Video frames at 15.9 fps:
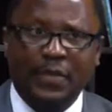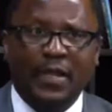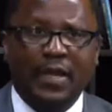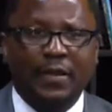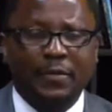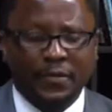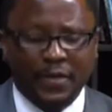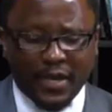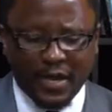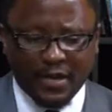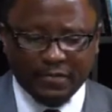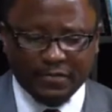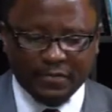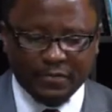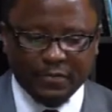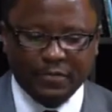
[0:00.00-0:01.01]
We
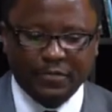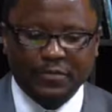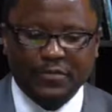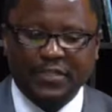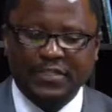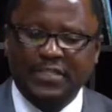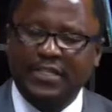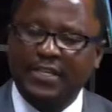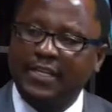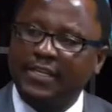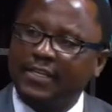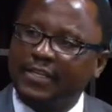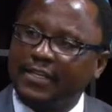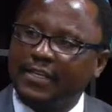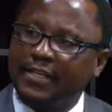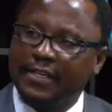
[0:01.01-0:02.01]
have
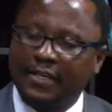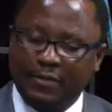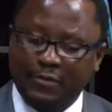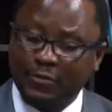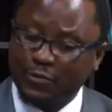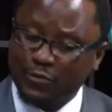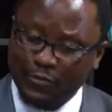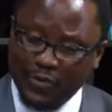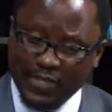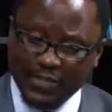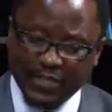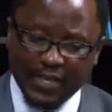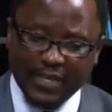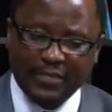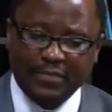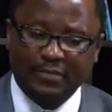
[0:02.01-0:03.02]
16
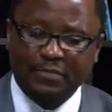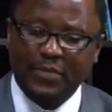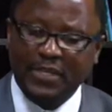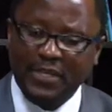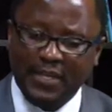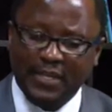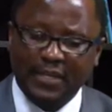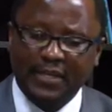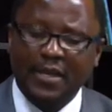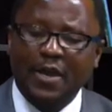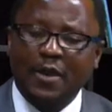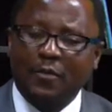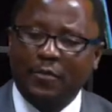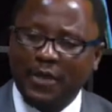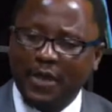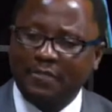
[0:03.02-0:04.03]
constituencies, meaning
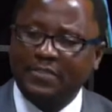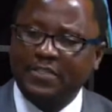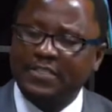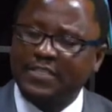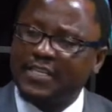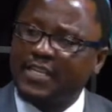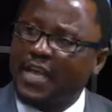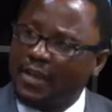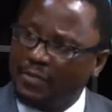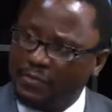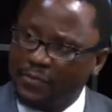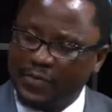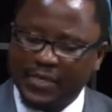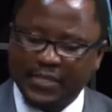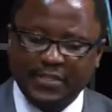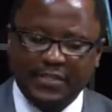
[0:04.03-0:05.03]
we have 16
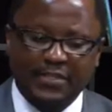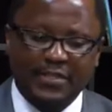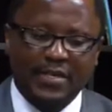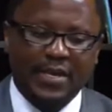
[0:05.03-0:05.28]
MPs,